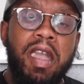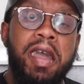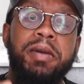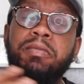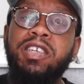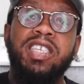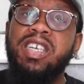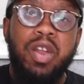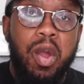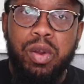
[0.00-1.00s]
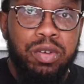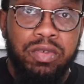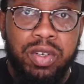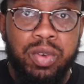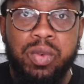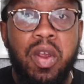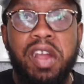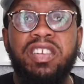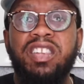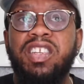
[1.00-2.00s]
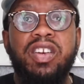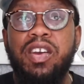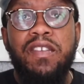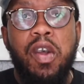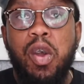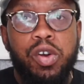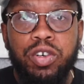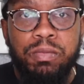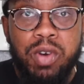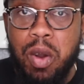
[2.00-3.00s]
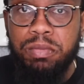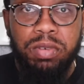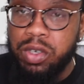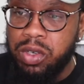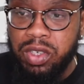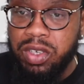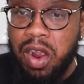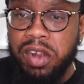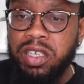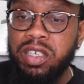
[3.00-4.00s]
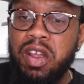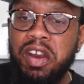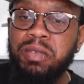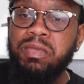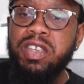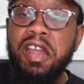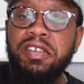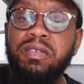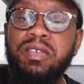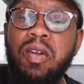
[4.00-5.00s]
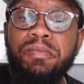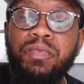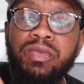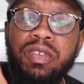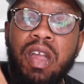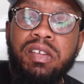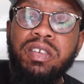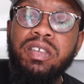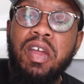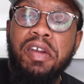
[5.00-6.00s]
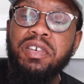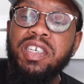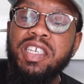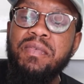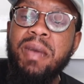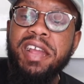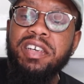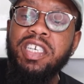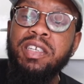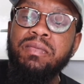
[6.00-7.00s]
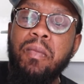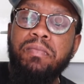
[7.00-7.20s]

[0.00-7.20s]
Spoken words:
I bust down the whole gristle, clean out the whole bone post, you know what I'm saying? I don't leave back nothing.